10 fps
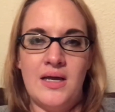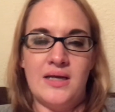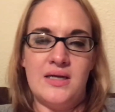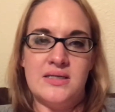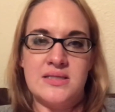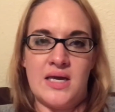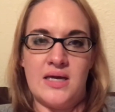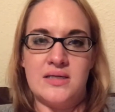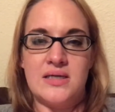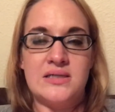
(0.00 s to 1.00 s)
In his
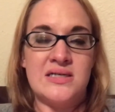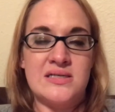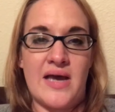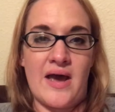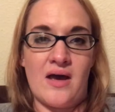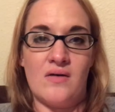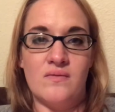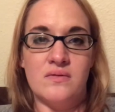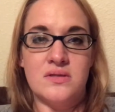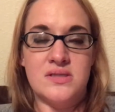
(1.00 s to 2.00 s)
case, he does have
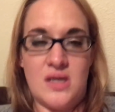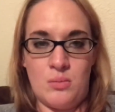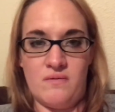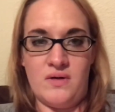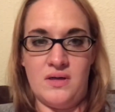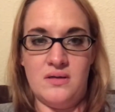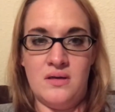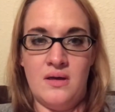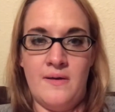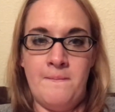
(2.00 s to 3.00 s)
some of it.
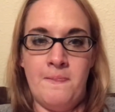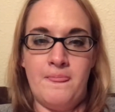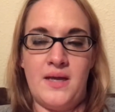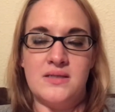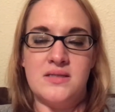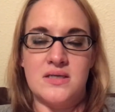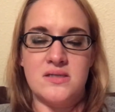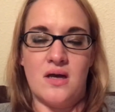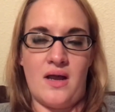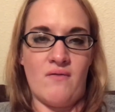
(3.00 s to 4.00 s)
He does
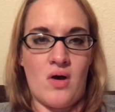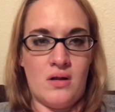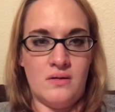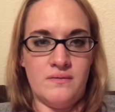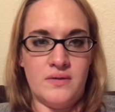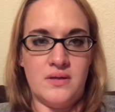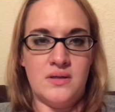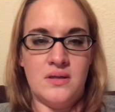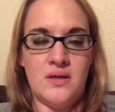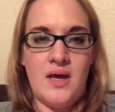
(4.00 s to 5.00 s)
not have all of it.
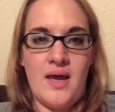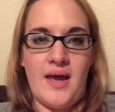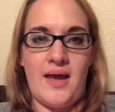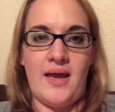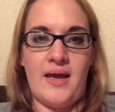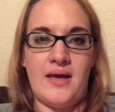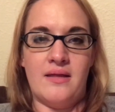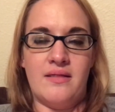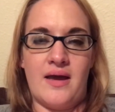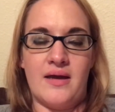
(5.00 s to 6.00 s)

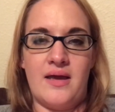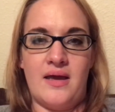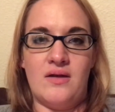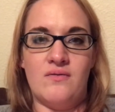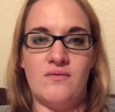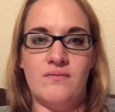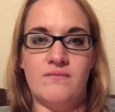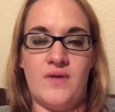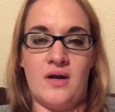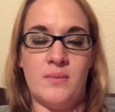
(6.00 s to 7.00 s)
And that can
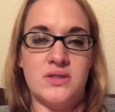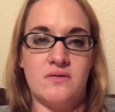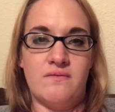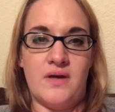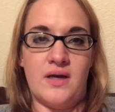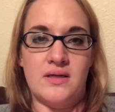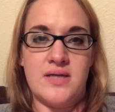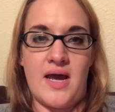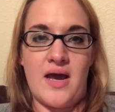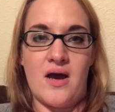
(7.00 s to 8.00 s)
very much affect
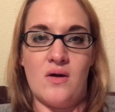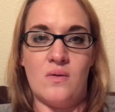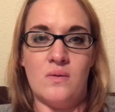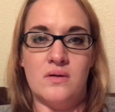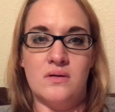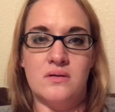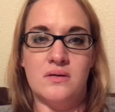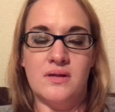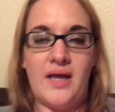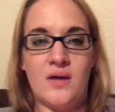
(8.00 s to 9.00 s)
how
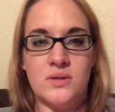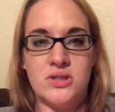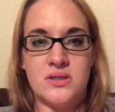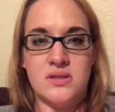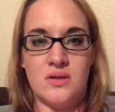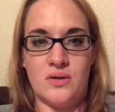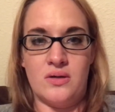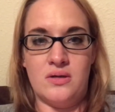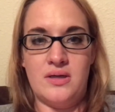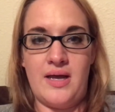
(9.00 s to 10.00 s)
language is
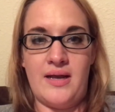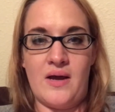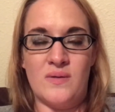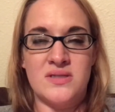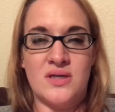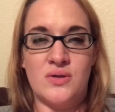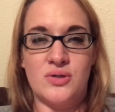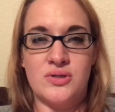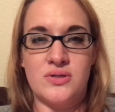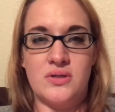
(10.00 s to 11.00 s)
learned and how it's
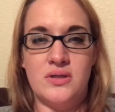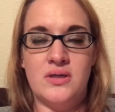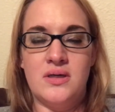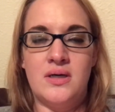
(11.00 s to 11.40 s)
understood.